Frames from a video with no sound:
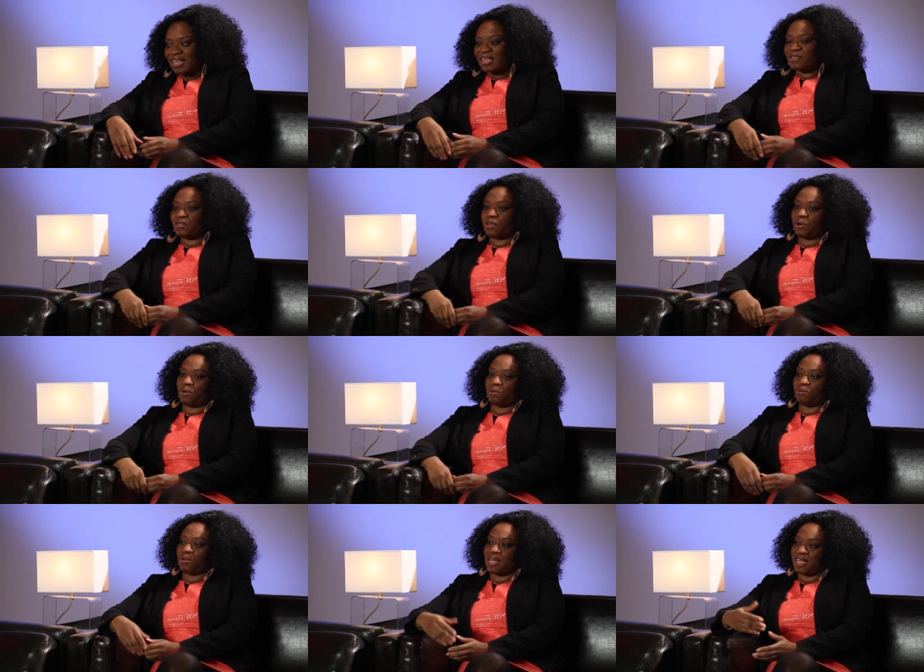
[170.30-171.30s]
So
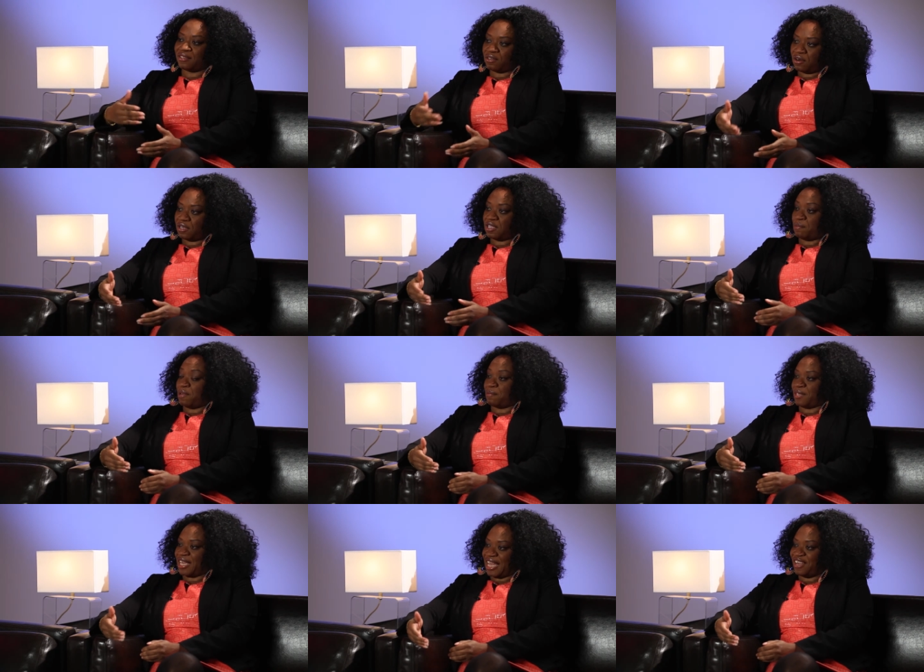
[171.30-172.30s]
when I started the
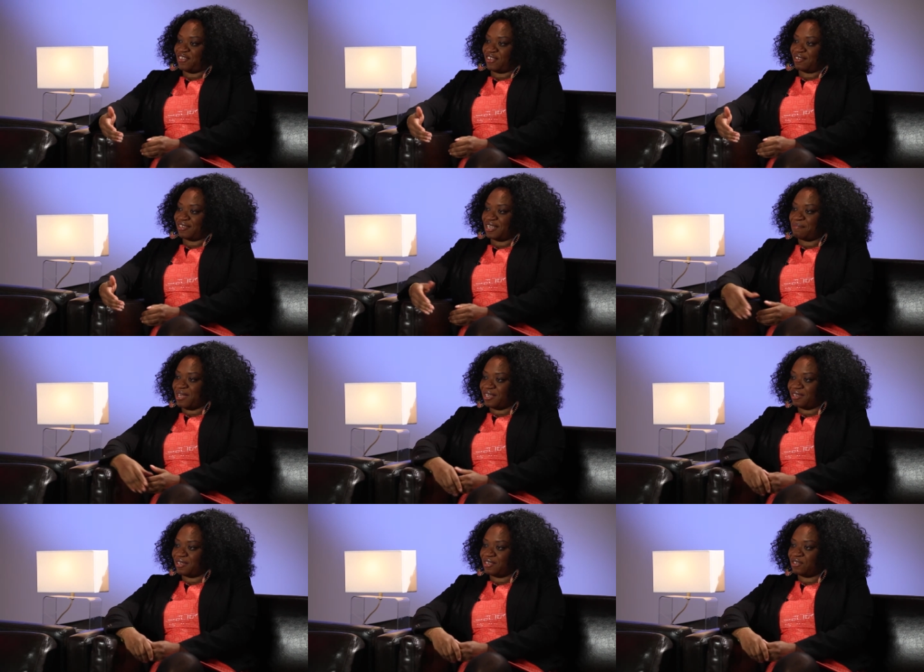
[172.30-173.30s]
publication, it made
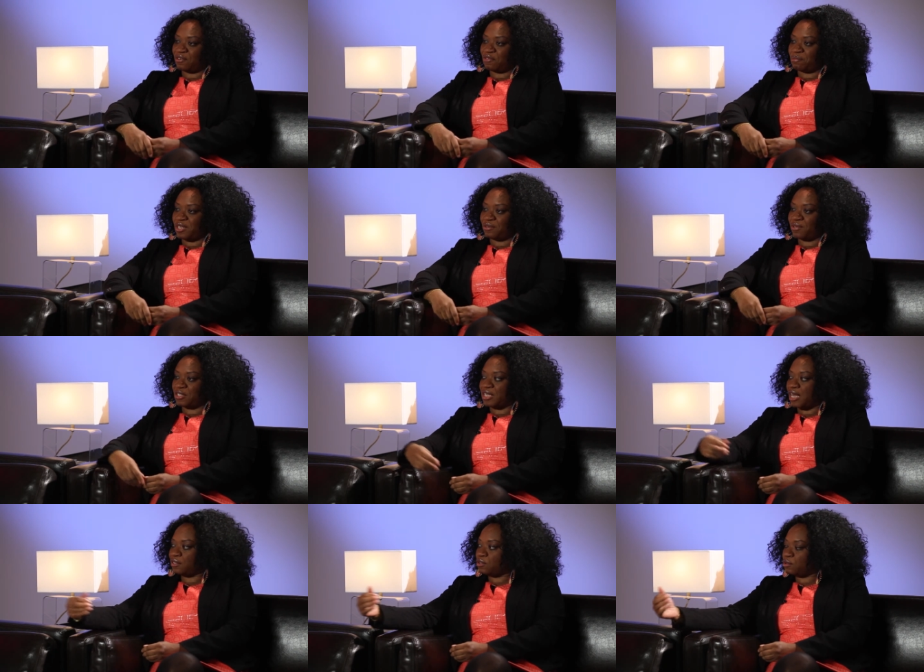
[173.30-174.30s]
it easier for me to reach
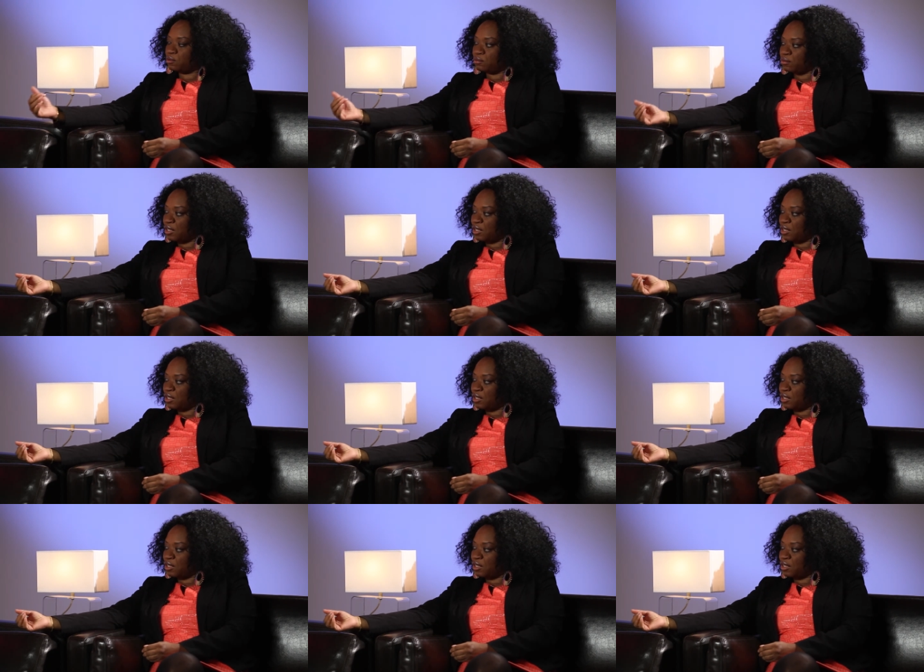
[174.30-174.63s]
out to,